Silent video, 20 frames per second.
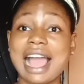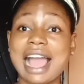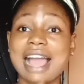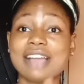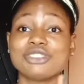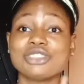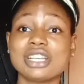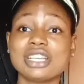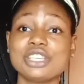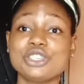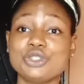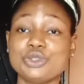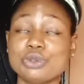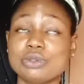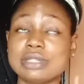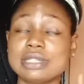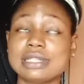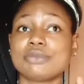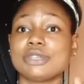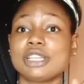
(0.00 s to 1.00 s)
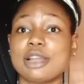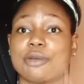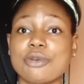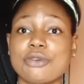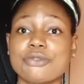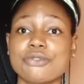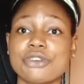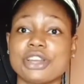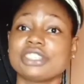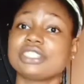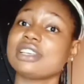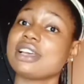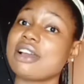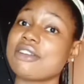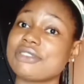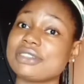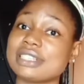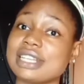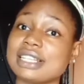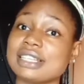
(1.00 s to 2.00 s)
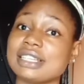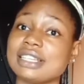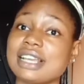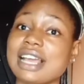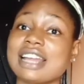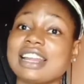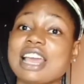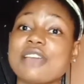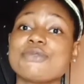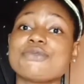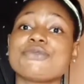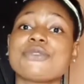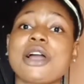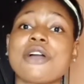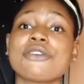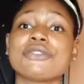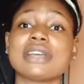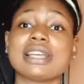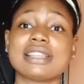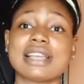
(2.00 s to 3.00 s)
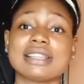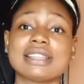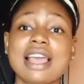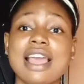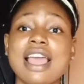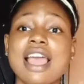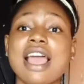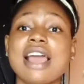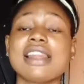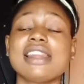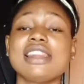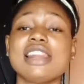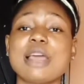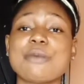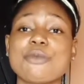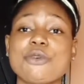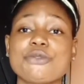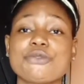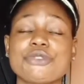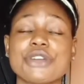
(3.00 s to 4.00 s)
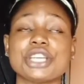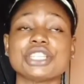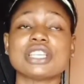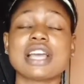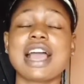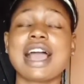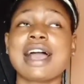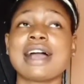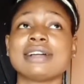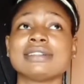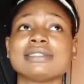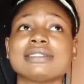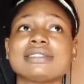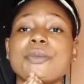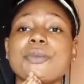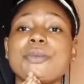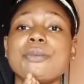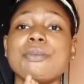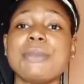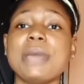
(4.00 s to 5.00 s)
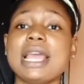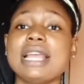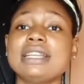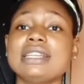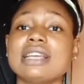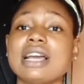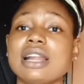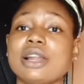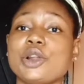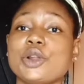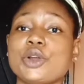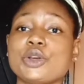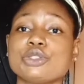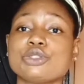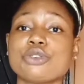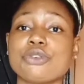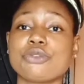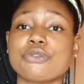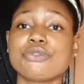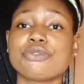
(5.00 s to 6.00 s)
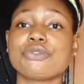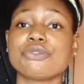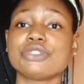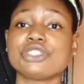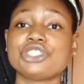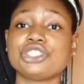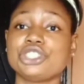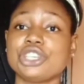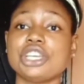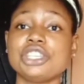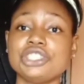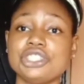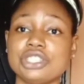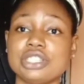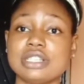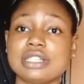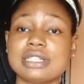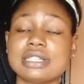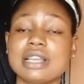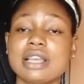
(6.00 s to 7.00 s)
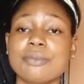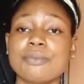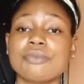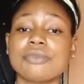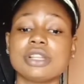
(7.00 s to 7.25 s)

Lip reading: Actually used lemon fresh recently, and I found out that lemon fresh has made a lot of changes.